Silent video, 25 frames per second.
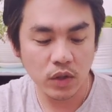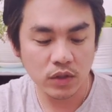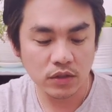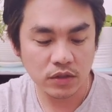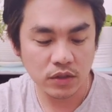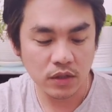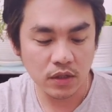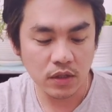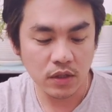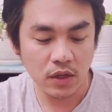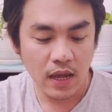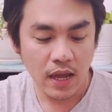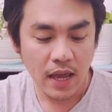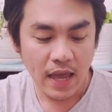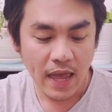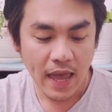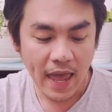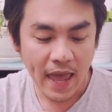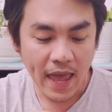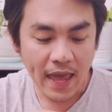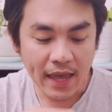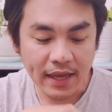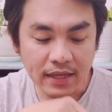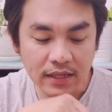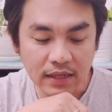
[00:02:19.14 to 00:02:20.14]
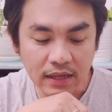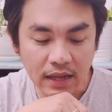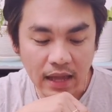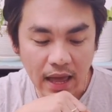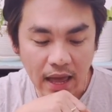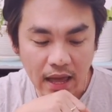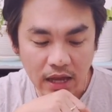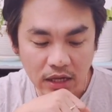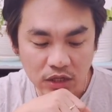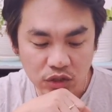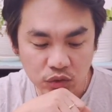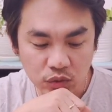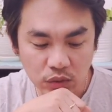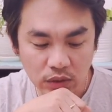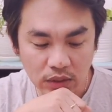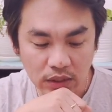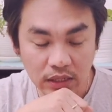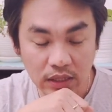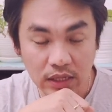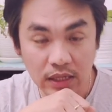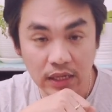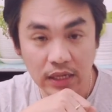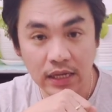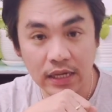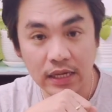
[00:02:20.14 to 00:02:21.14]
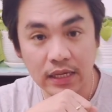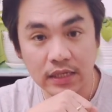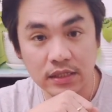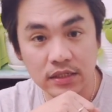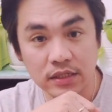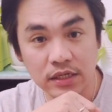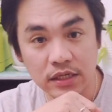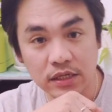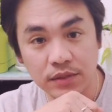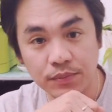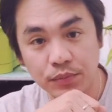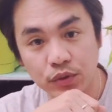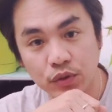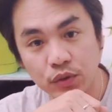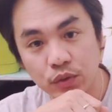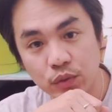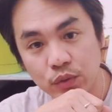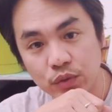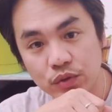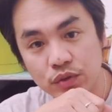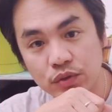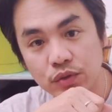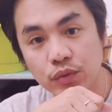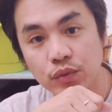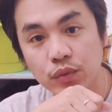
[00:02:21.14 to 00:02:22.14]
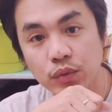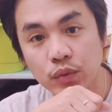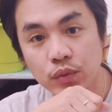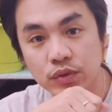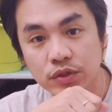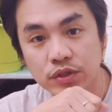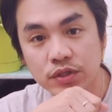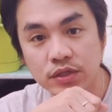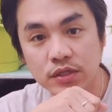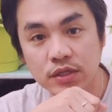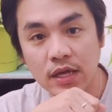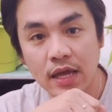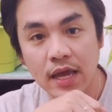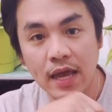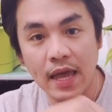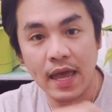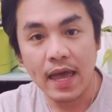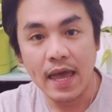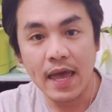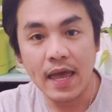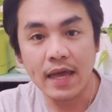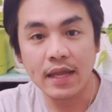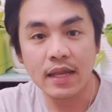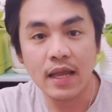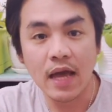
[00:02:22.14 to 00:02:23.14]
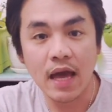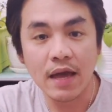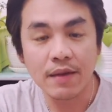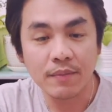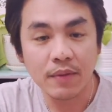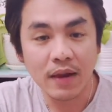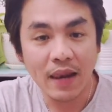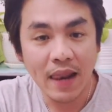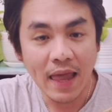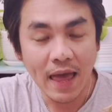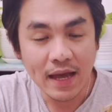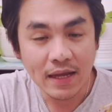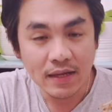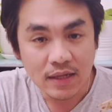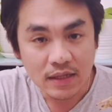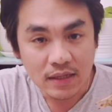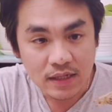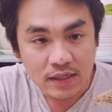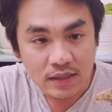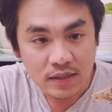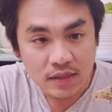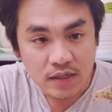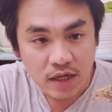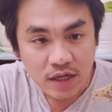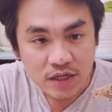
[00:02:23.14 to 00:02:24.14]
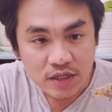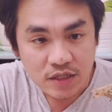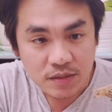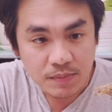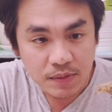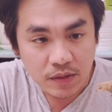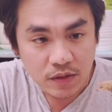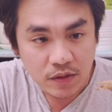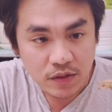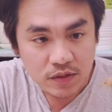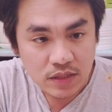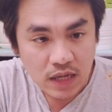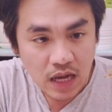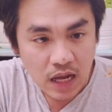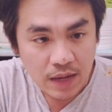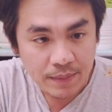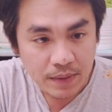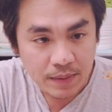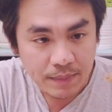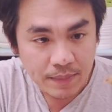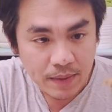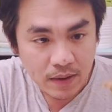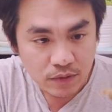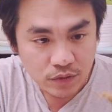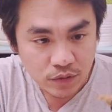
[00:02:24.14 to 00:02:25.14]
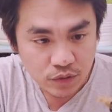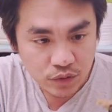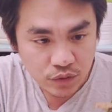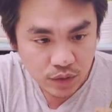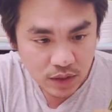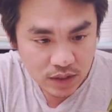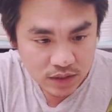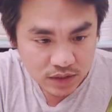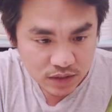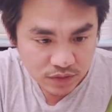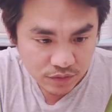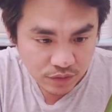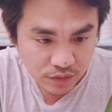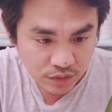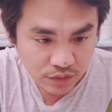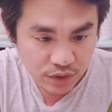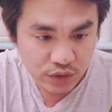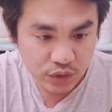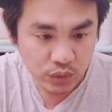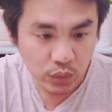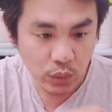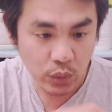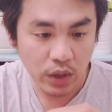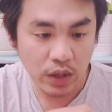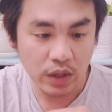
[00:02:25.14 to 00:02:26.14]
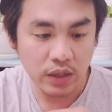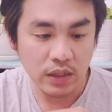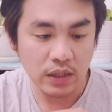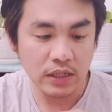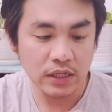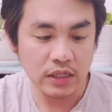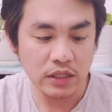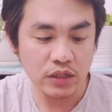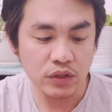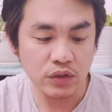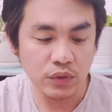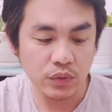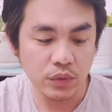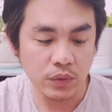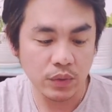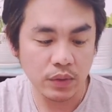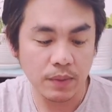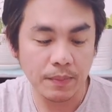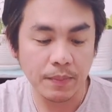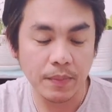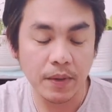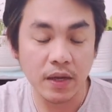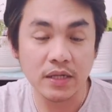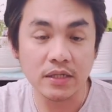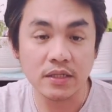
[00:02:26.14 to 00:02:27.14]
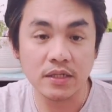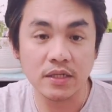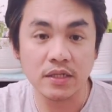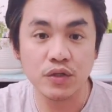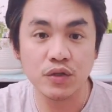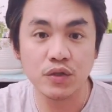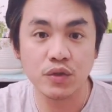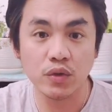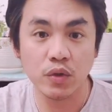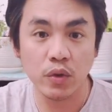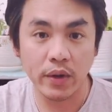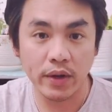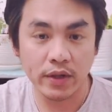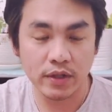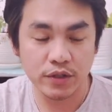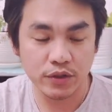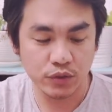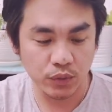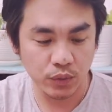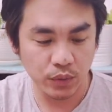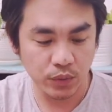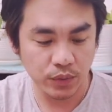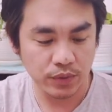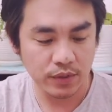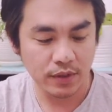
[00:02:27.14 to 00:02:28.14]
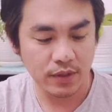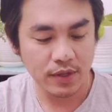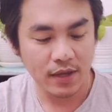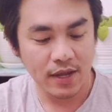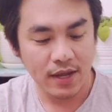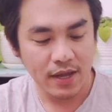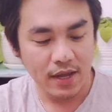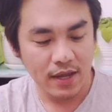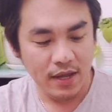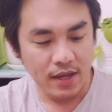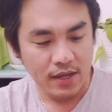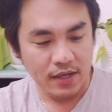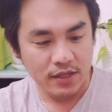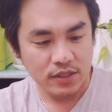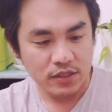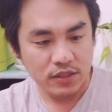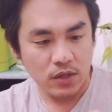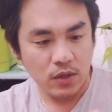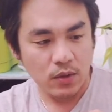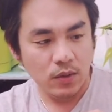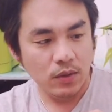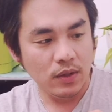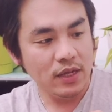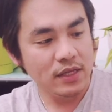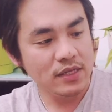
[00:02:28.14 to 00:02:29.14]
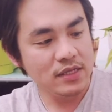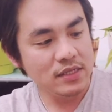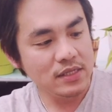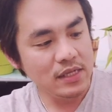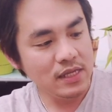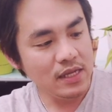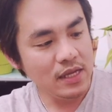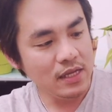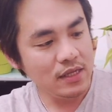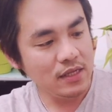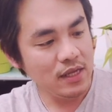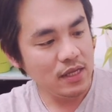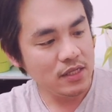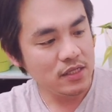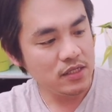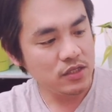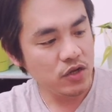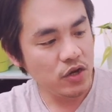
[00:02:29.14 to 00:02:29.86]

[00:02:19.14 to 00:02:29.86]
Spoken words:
and actually it did produce roots. And I'm glad that it does because I'm about to transfer this one into a potted soil soon. So let's see and get started.